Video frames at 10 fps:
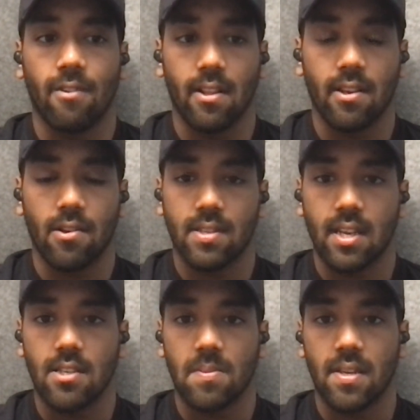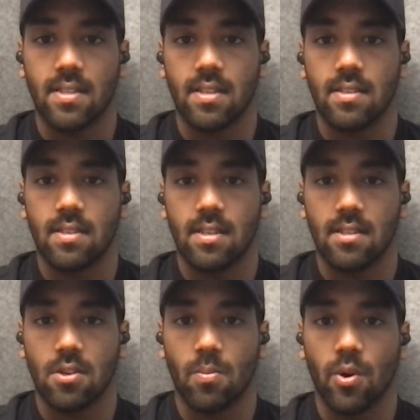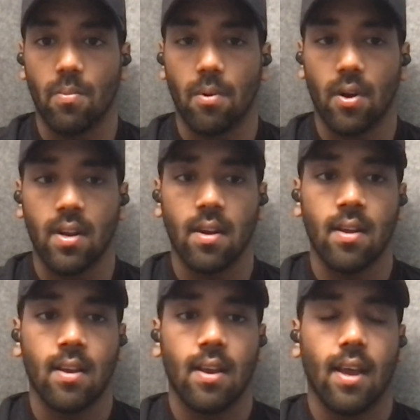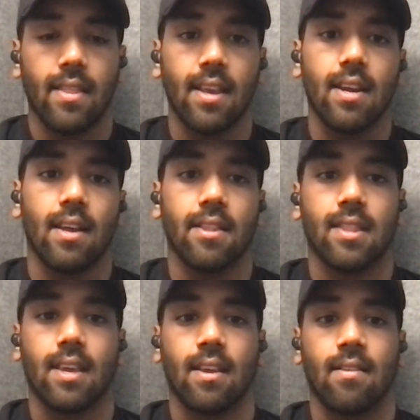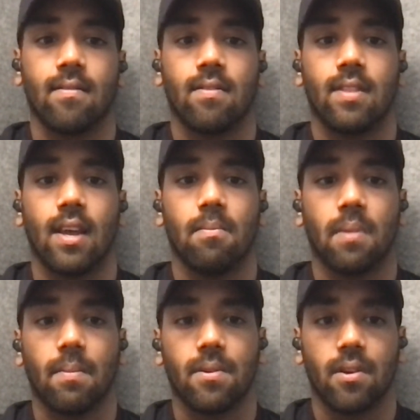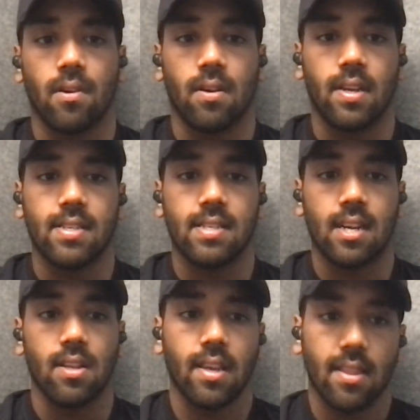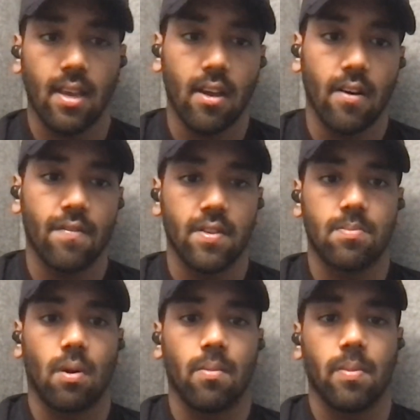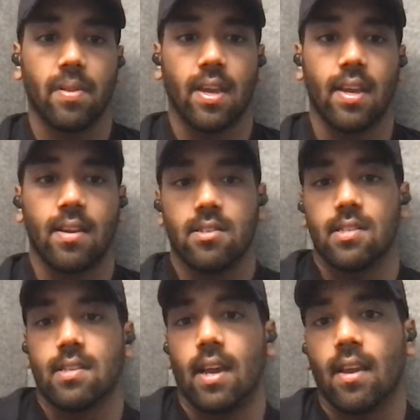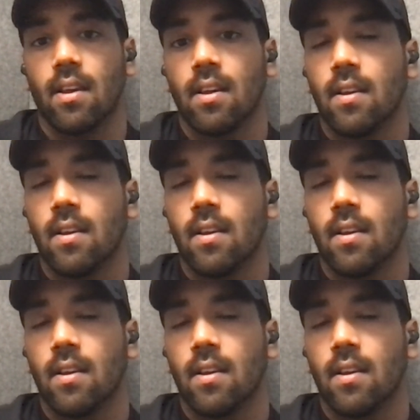really good salesperson is super important. I think another thing that people don't necessarily think of is probably just like